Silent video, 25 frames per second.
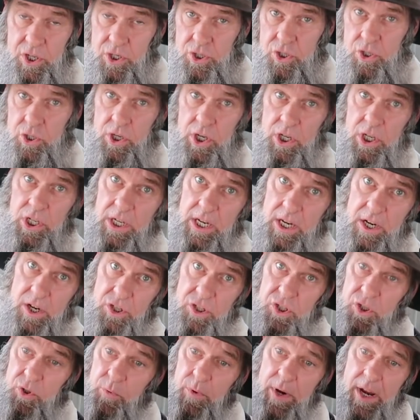because you're going to need a
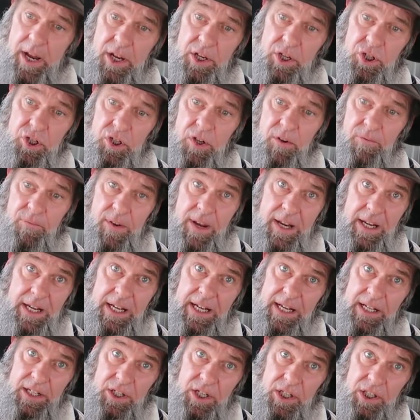syringe to feed
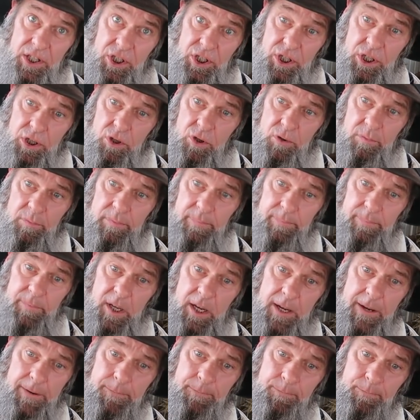it into the tube,
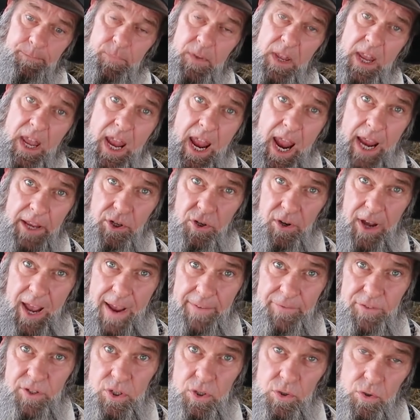okay? And you'll
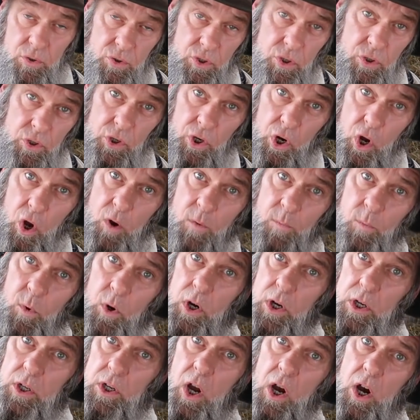have to do your
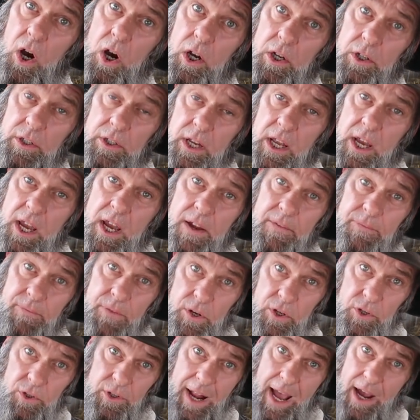homework on
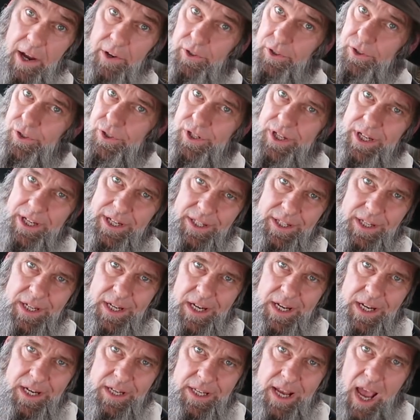figuring out your C
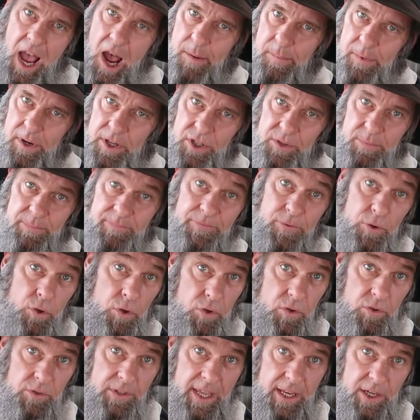Cs, how much
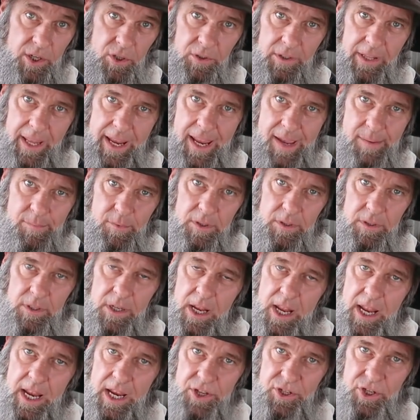food that your lamb
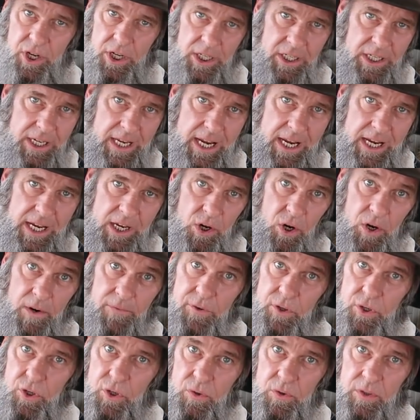is going to need, or
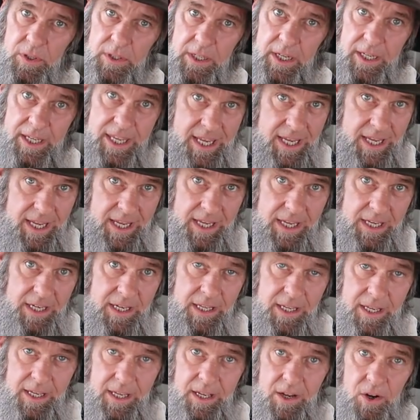if you're doing a
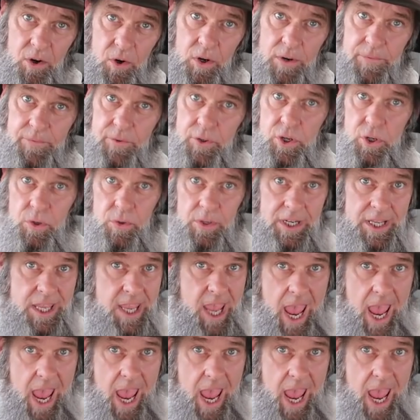kid or if you're doing a